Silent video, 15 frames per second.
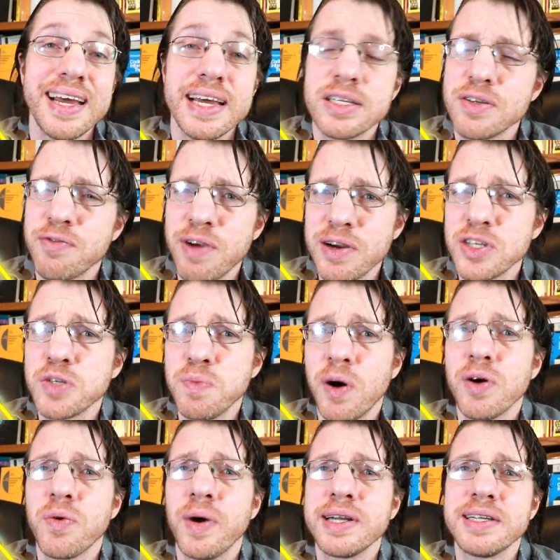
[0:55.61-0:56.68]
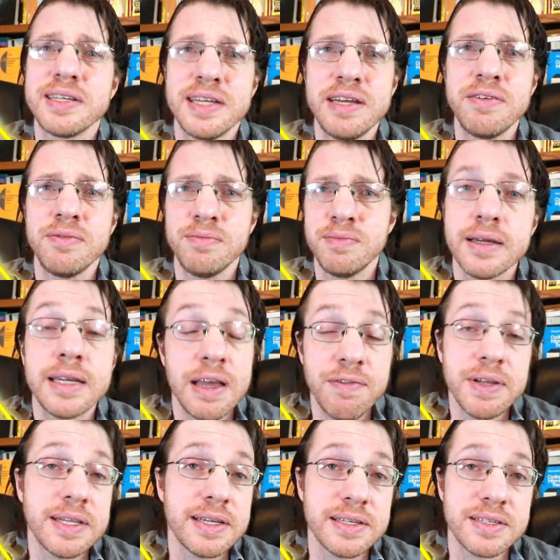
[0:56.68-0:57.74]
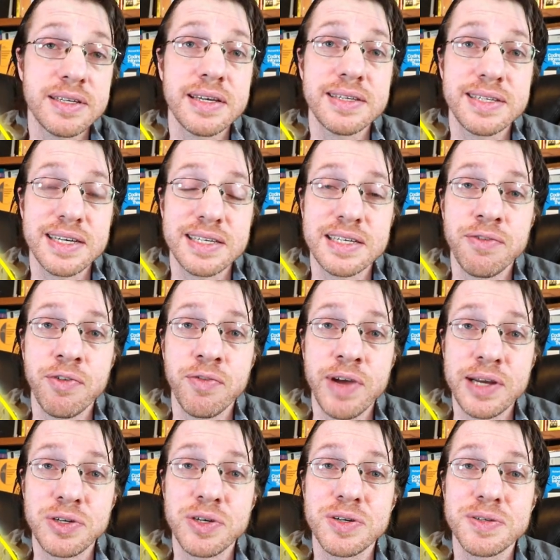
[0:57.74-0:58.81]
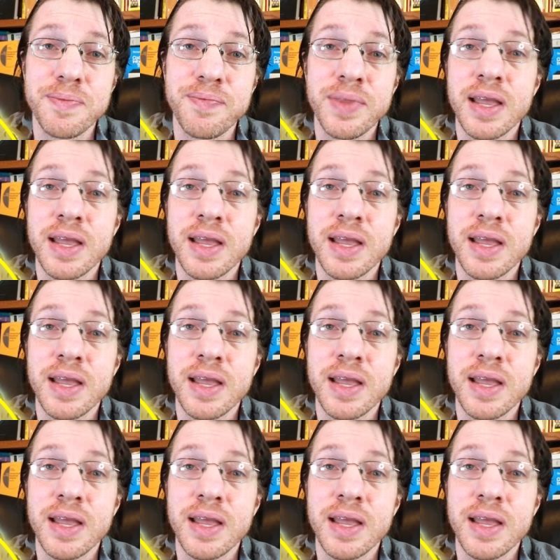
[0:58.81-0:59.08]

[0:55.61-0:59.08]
It's a very small quantity given these six different vectors.